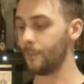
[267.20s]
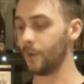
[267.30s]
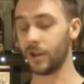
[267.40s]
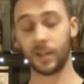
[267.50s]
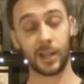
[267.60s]

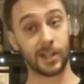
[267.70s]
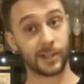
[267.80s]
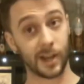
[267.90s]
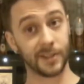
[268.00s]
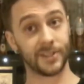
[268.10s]
but it
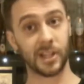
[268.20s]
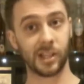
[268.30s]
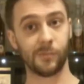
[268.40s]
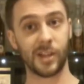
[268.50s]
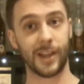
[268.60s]
does
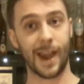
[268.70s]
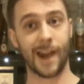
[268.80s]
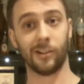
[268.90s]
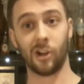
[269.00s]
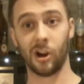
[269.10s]
need to be
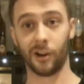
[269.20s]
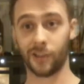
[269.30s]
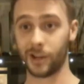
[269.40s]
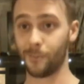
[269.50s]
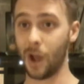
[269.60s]
cataloged
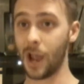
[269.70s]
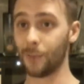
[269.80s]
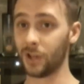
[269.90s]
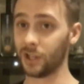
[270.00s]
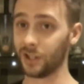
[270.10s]
that, in my
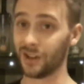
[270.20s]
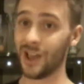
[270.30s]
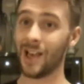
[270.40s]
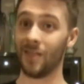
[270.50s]
opinion,